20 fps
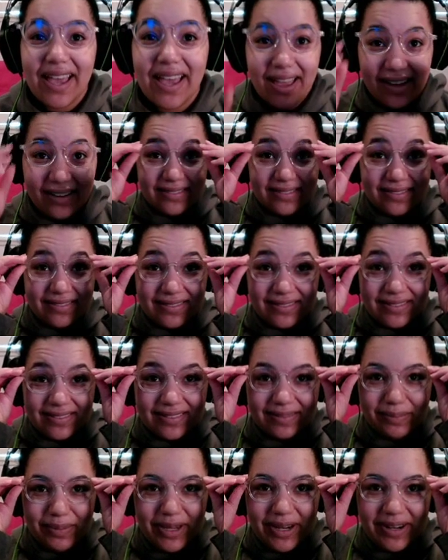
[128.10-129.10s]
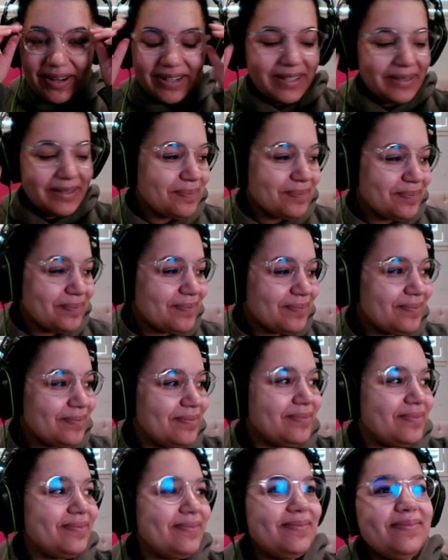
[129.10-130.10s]
period. And you can show
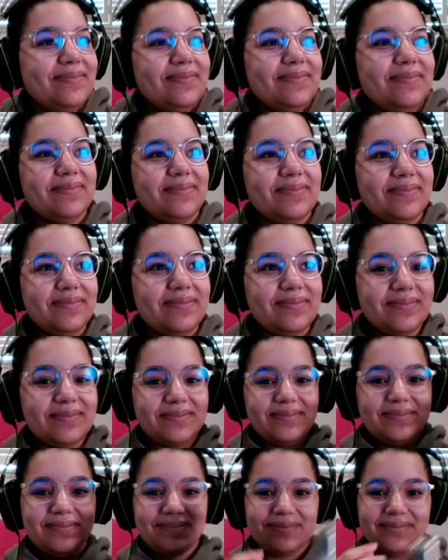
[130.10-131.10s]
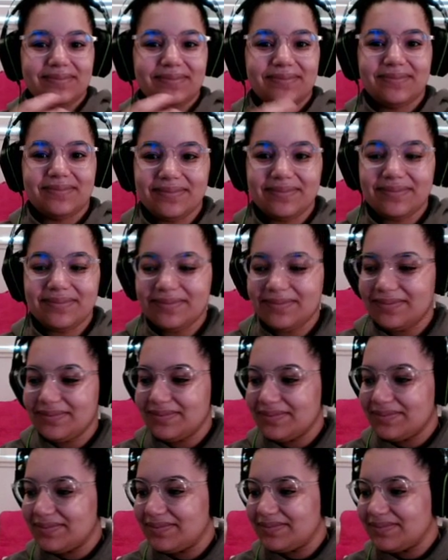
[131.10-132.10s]
affection in those
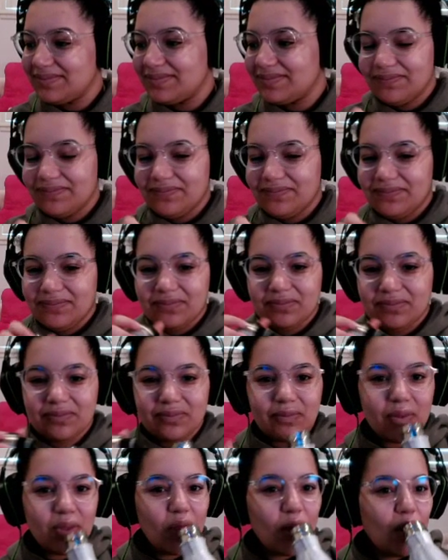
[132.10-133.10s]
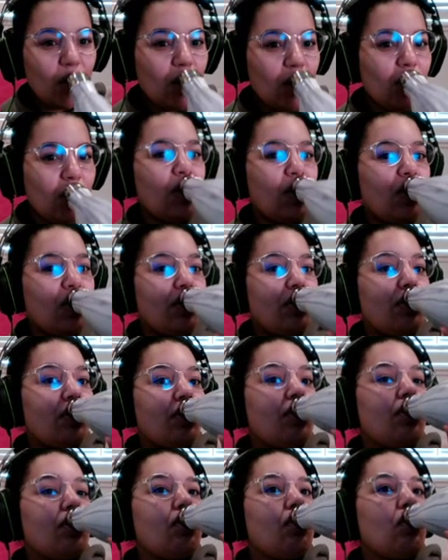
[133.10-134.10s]
relationships and hold hands
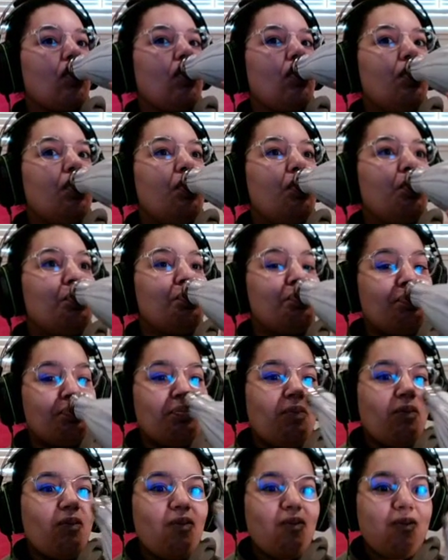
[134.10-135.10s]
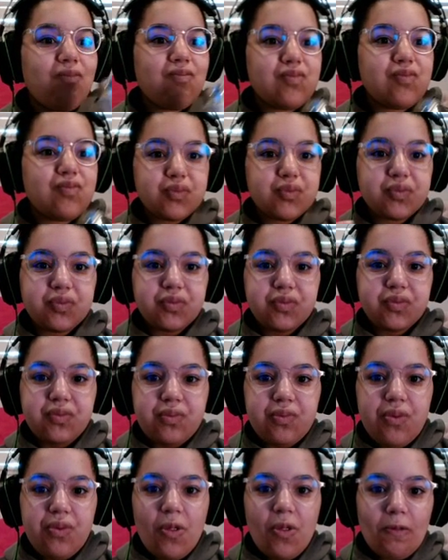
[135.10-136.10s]
and cuddle and do
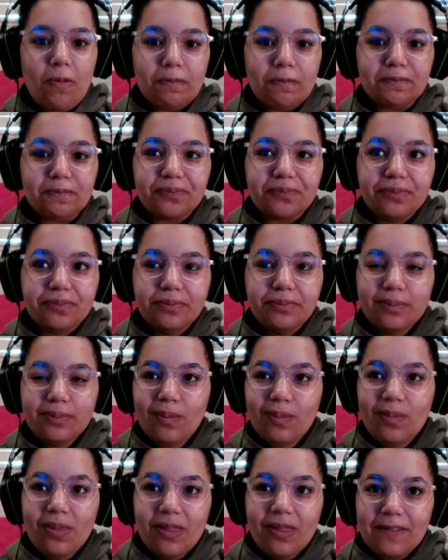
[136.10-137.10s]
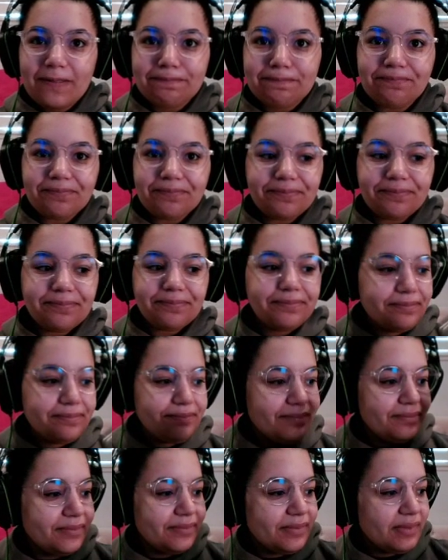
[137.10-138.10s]
whatever, and it can still be
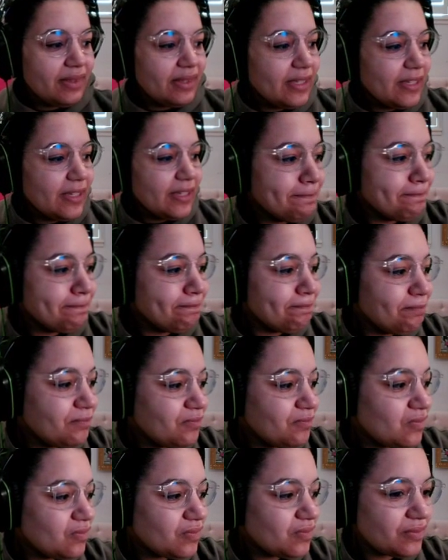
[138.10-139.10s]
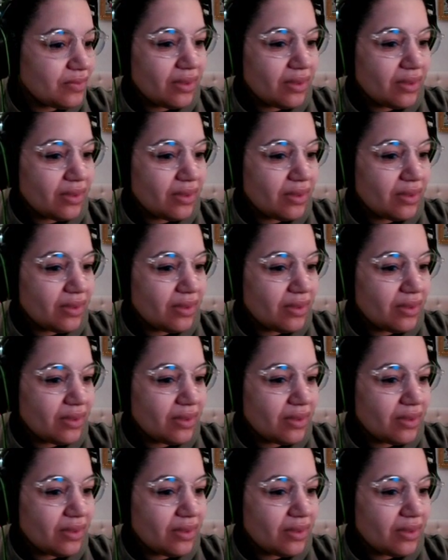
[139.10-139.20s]
very extremely